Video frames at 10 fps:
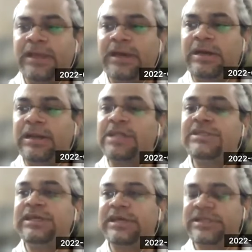A
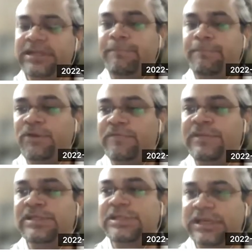classic example of
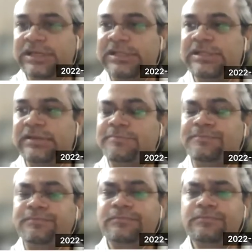this is
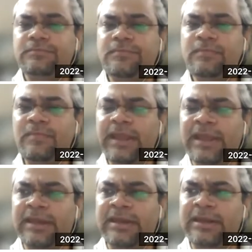
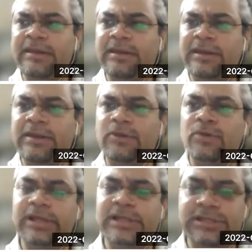in
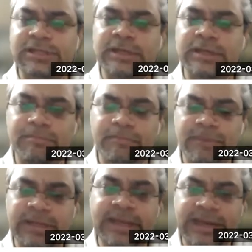today's
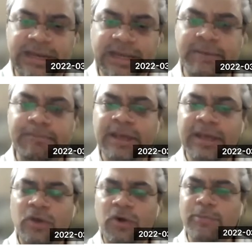day and time,
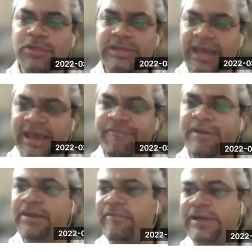almost
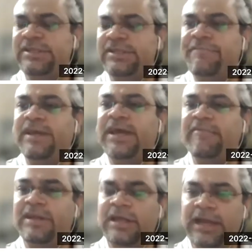every device that we have
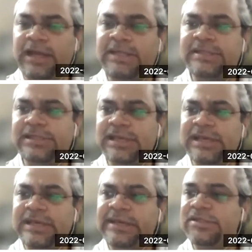in our hands
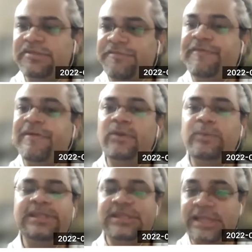is filled
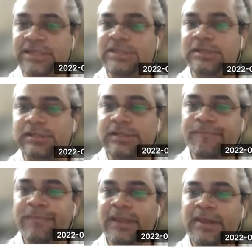with sensors.
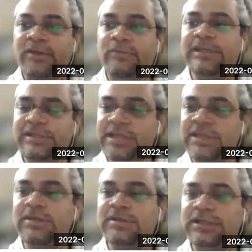Now, these
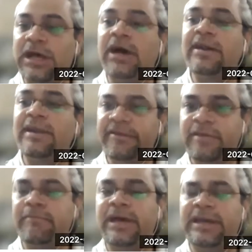sensors are
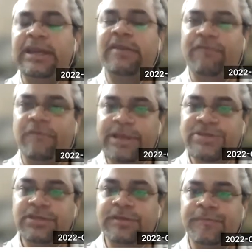giving back
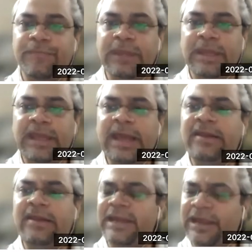information
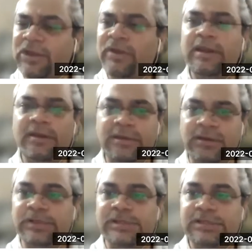at regular
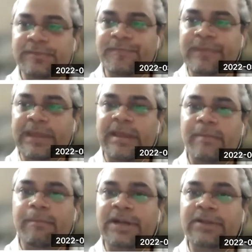intervals,
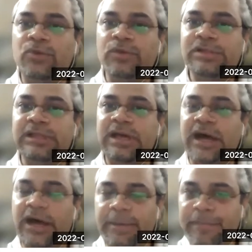but those
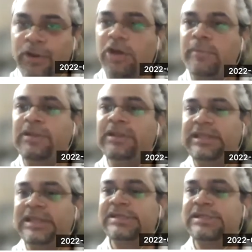abnormal
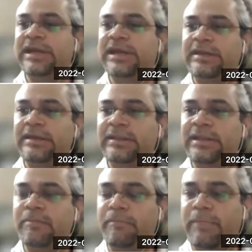things that
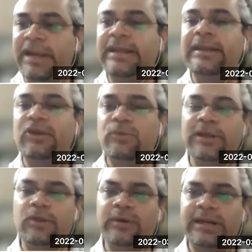might need to be
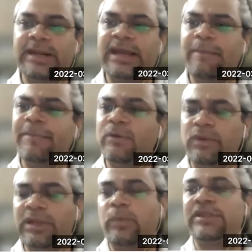looked at happen
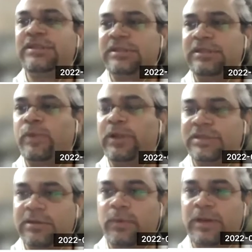only once
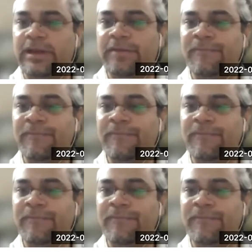in a while.